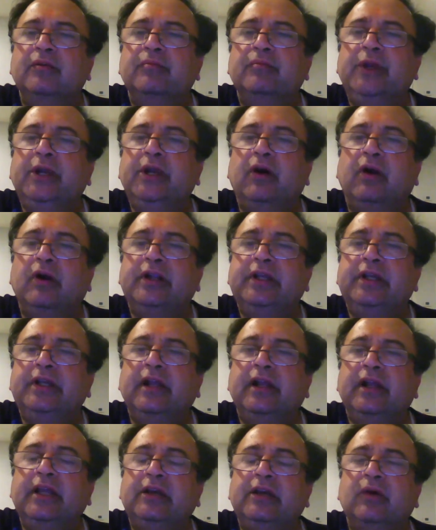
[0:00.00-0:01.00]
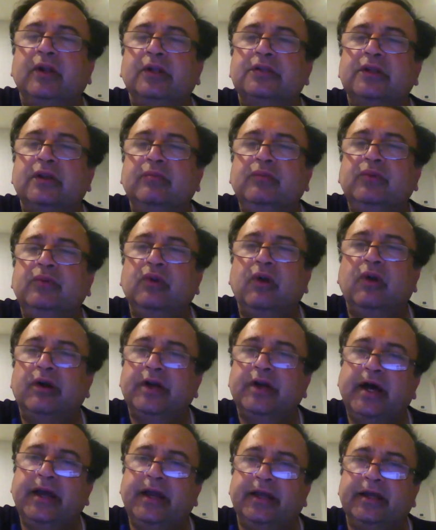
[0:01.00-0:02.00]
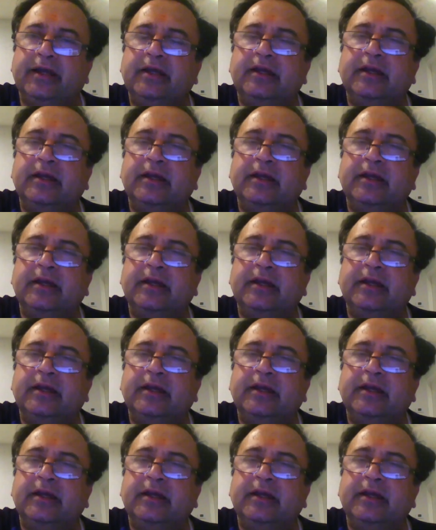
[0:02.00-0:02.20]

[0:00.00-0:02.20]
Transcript: B dot dl equals mu naught I,